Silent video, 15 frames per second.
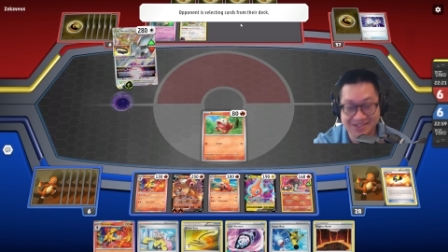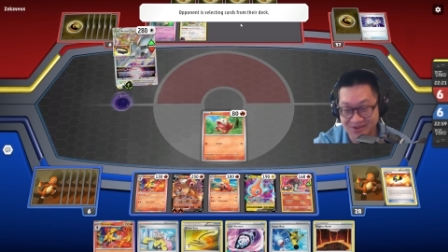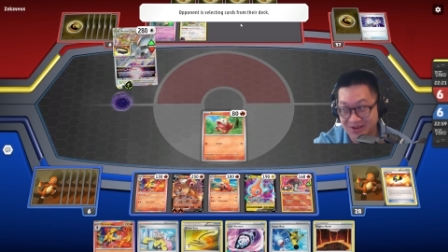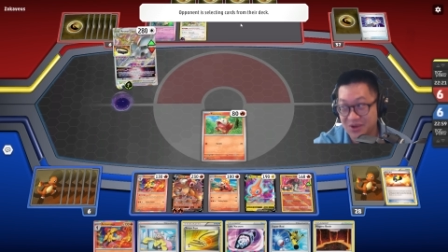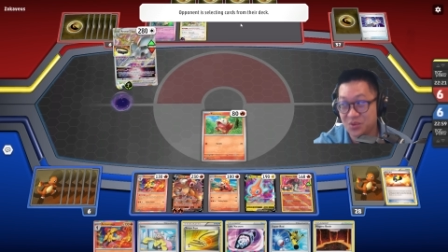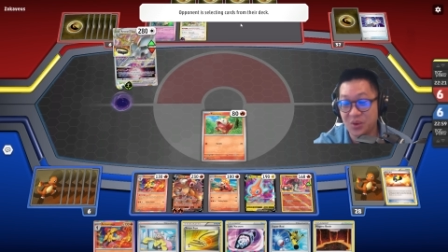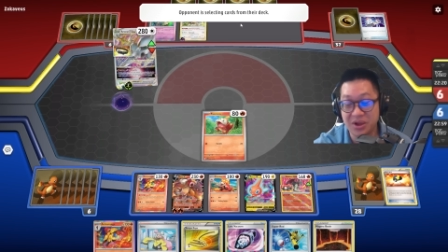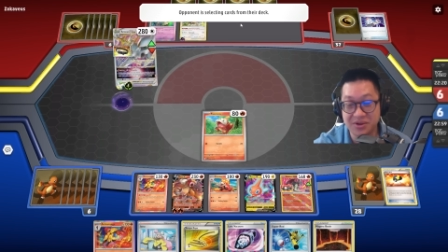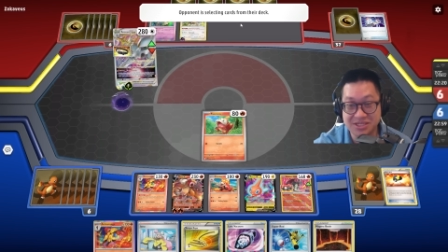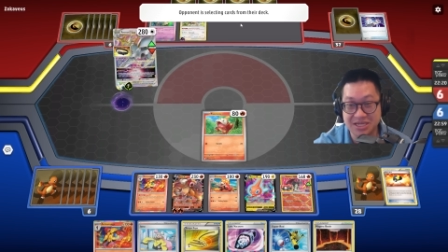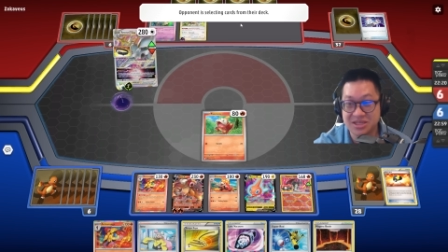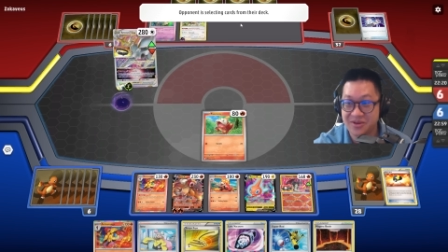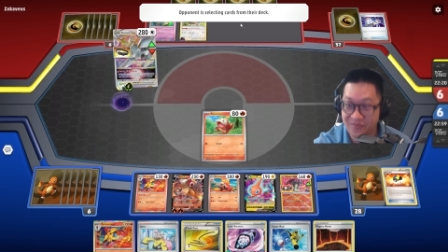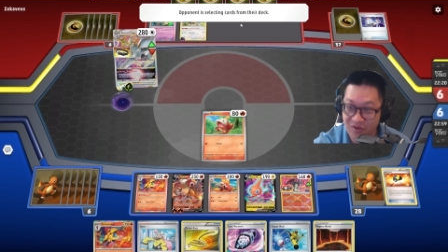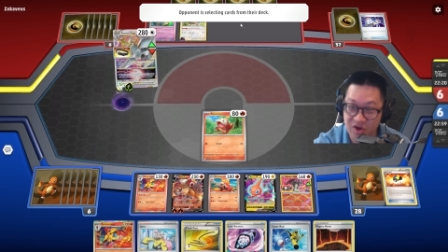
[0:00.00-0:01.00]
So he will
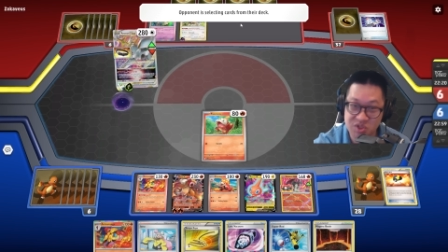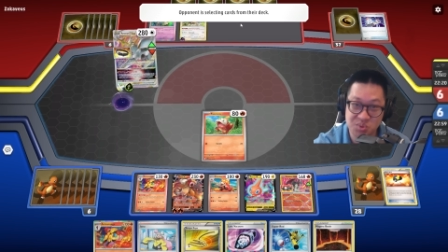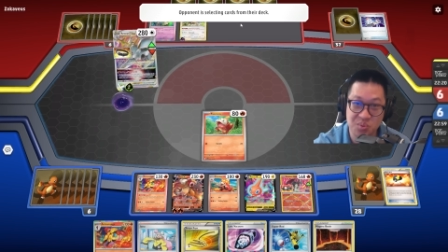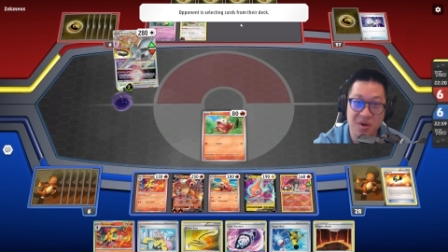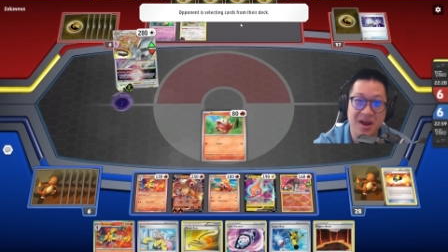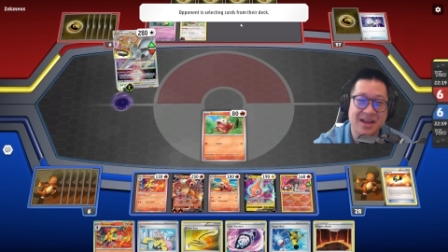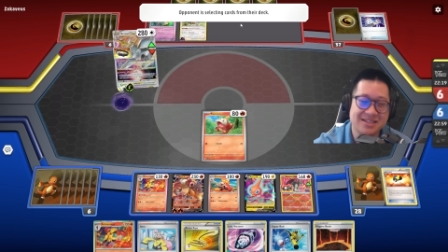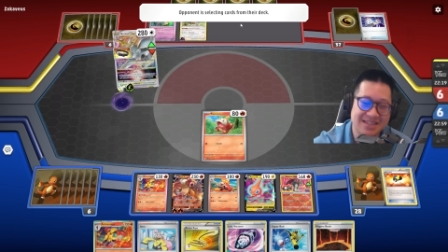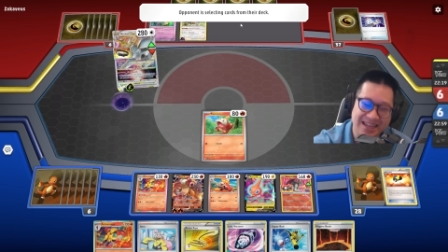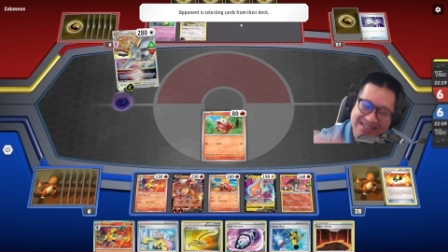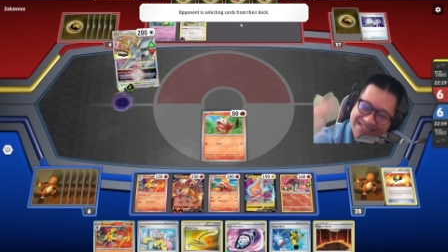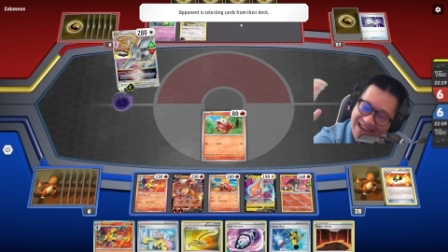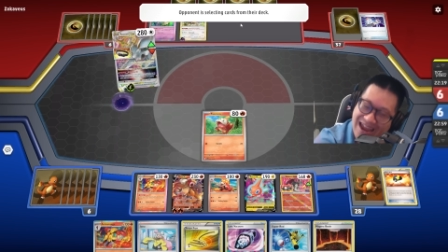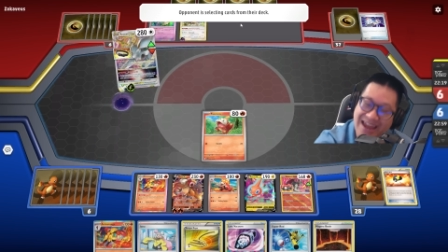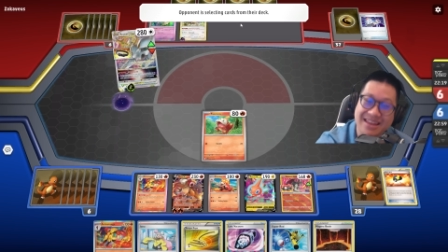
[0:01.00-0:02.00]
take the first prize and
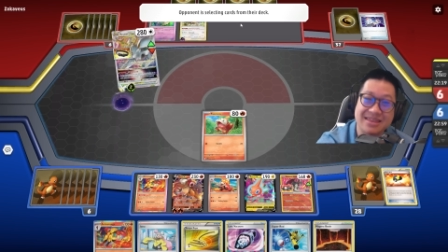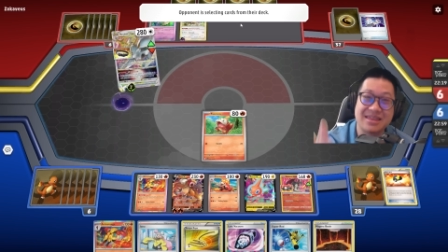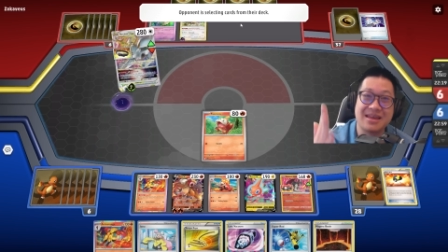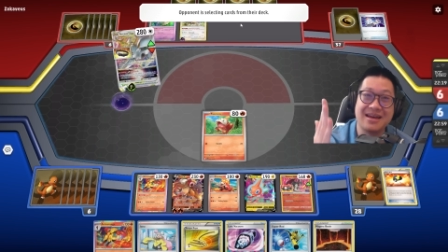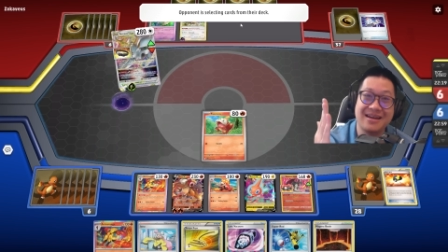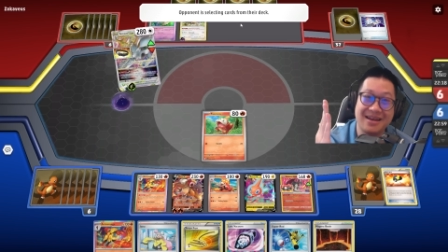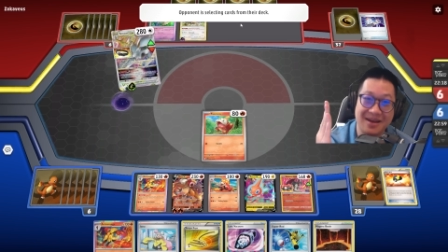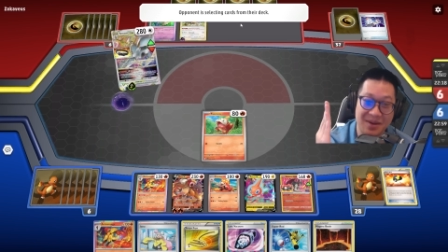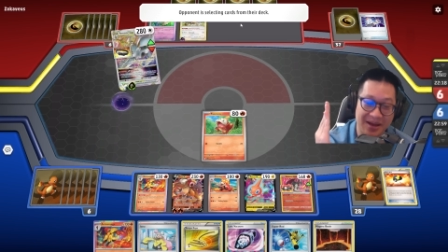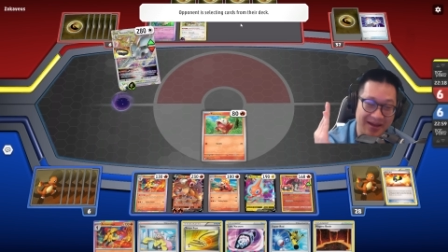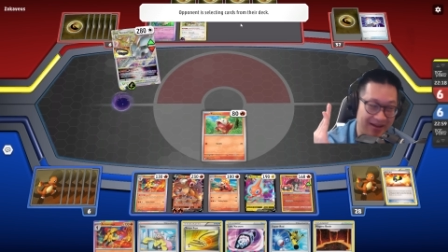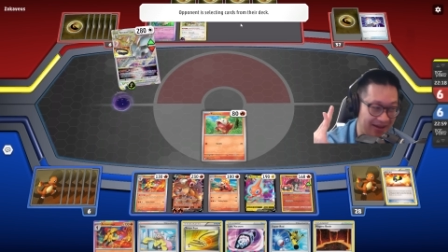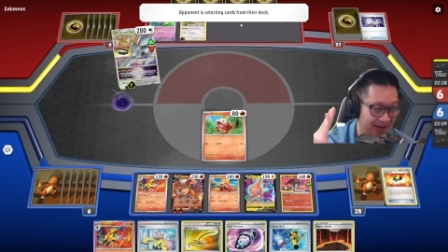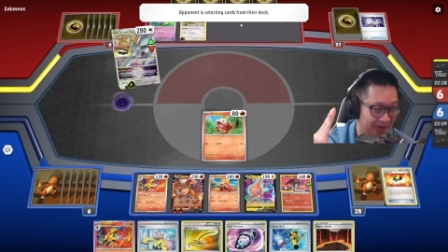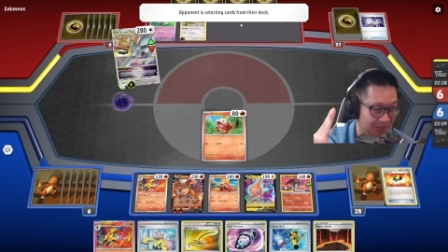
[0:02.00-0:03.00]
take the
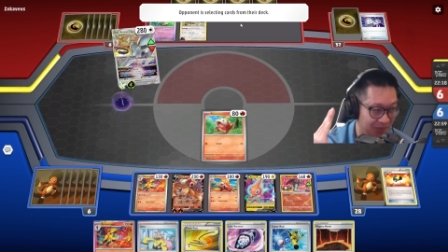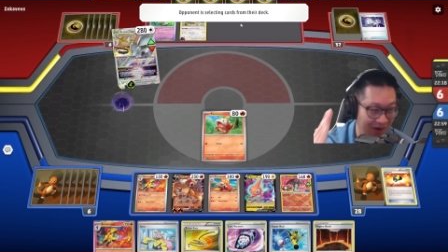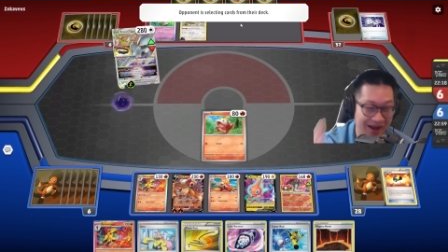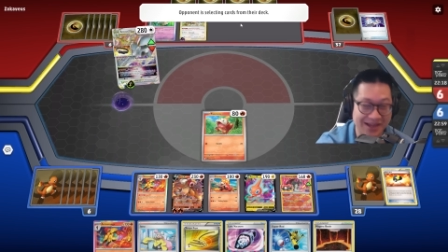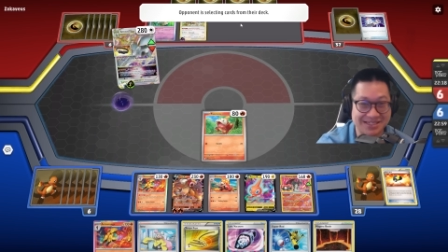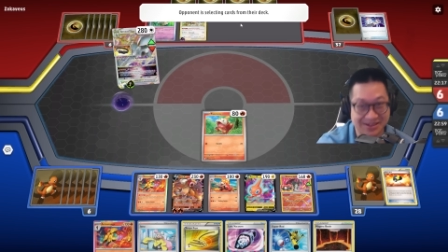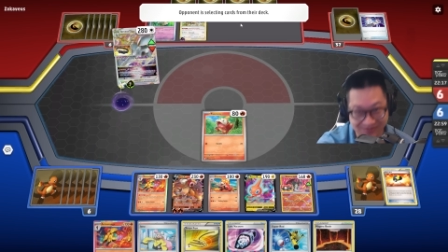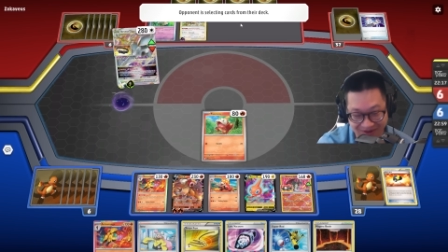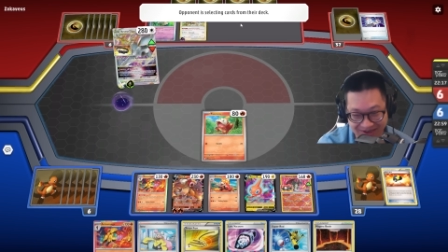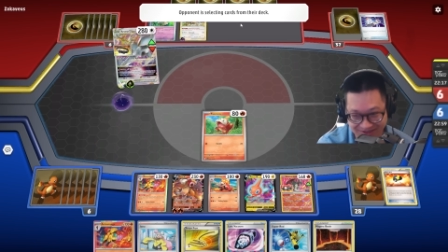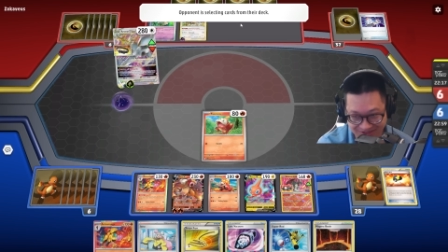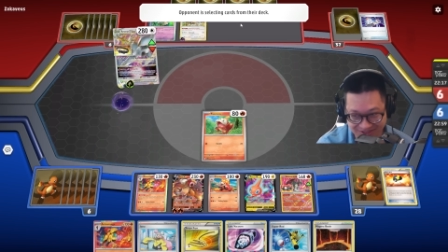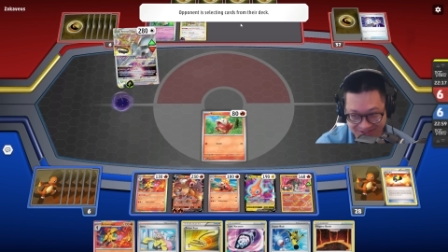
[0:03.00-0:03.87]
uh, prize advantage